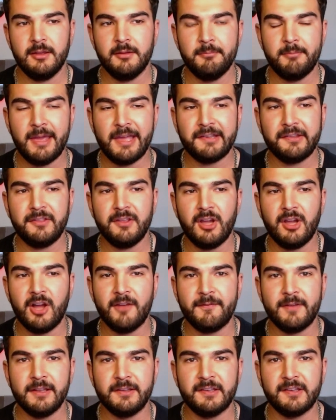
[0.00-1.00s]
Best the
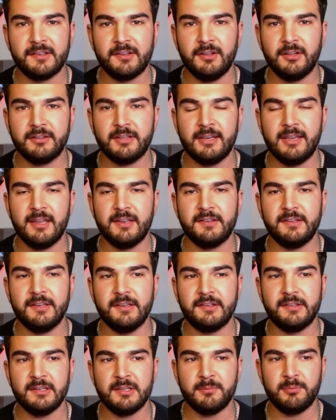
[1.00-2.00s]
offense has looked in
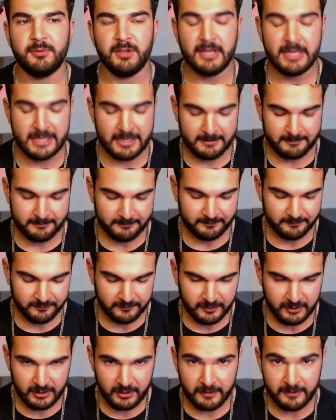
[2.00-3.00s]
SEC play.
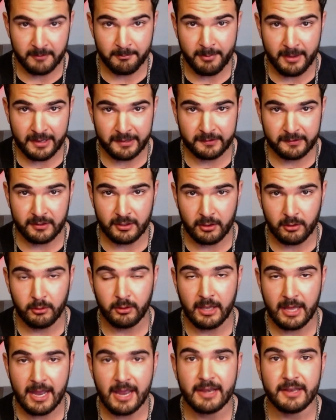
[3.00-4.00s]
The best the
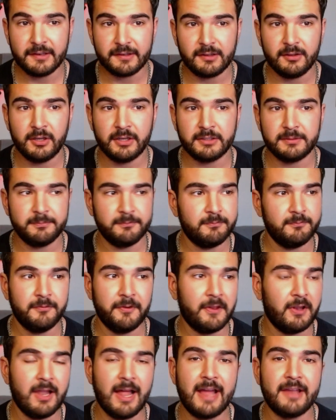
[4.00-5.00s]
O-line has looked for
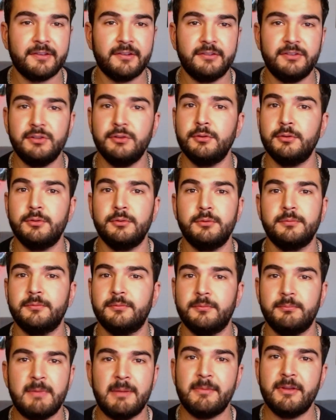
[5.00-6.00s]
the last two,
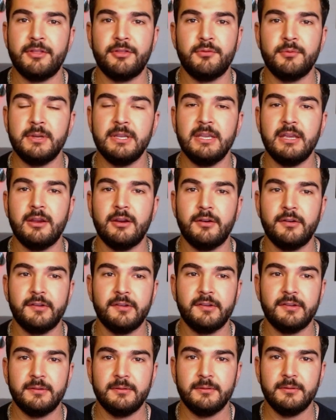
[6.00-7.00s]
maybe 3
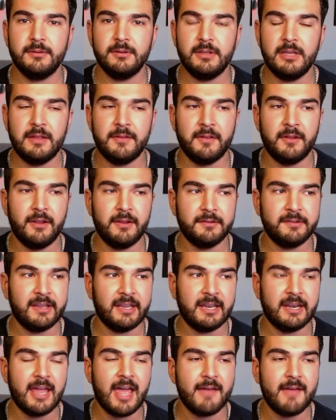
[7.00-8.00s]
years in the
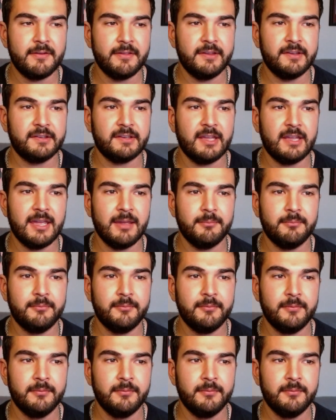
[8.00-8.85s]
second half of this game.